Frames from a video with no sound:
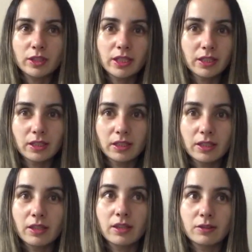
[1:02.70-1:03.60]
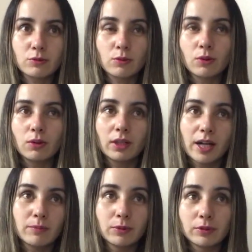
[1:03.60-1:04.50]
taking this role
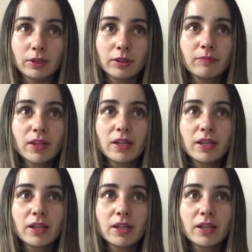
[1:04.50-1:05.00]
at Mugler.